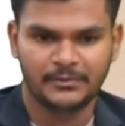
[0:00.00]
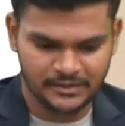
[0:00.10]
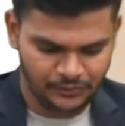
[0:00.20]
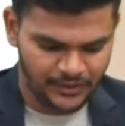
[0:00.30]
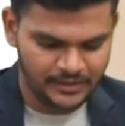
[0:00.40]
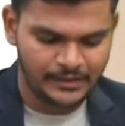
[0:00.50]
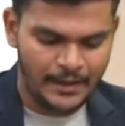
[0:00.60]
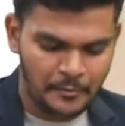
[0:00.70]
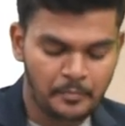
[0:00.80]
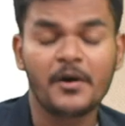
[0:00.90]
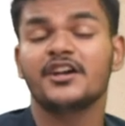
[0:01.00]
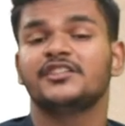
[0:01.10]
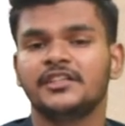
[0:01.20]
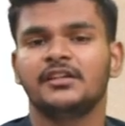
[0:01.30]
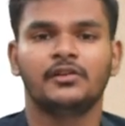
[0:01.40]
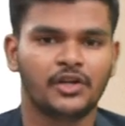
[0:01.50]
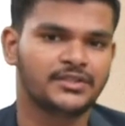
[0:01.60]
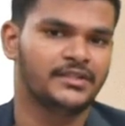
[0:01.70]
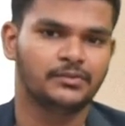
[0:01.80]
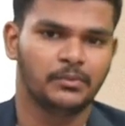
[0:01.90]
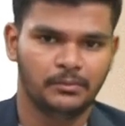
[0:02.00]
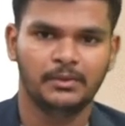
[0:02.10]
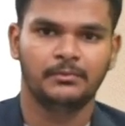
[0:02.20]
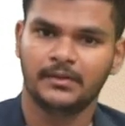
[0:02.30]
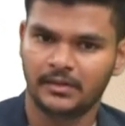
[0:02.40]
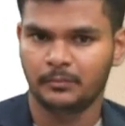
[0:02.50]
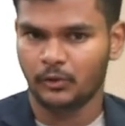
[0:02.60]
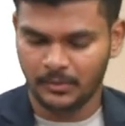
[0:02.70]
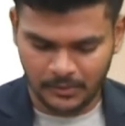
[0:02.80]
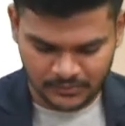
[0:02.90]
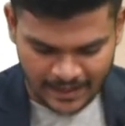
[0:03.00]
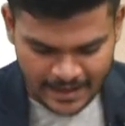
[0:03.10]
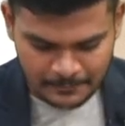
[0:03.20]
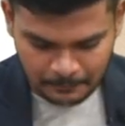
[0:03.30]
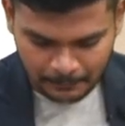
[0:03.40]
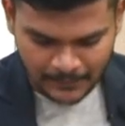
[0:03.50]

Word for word: which is known as marginal costing as well. We will learn more about that.